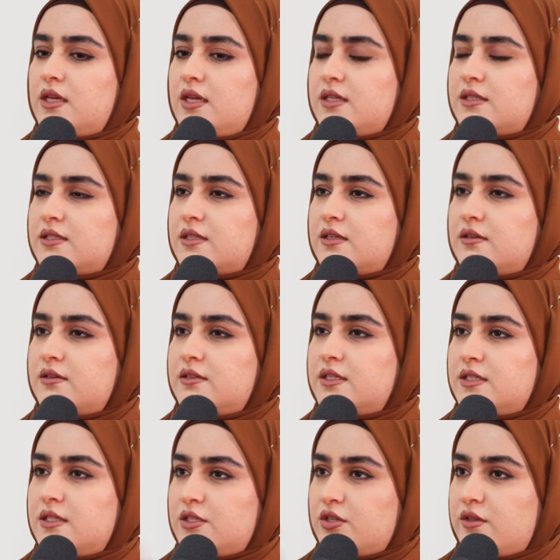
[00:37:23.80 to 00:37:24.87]
it's a
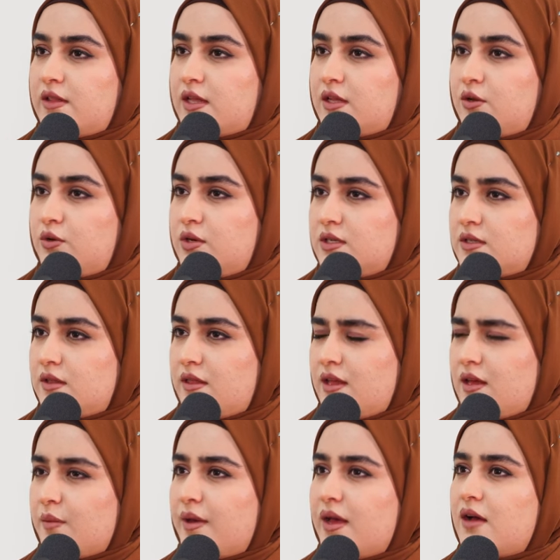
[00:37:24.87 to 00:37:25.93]
decision that you need to
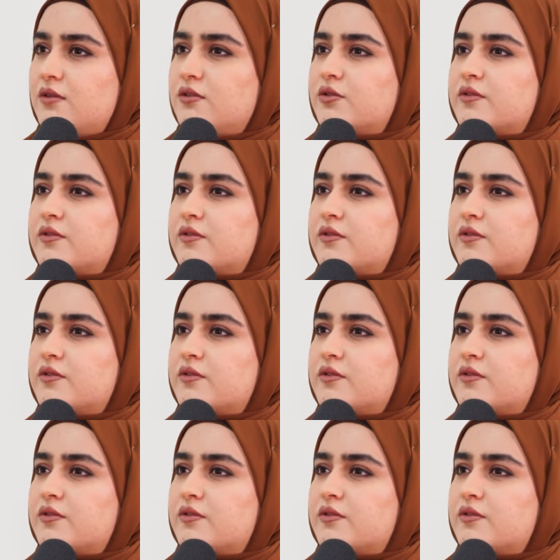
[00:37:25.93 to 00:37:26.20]
think about,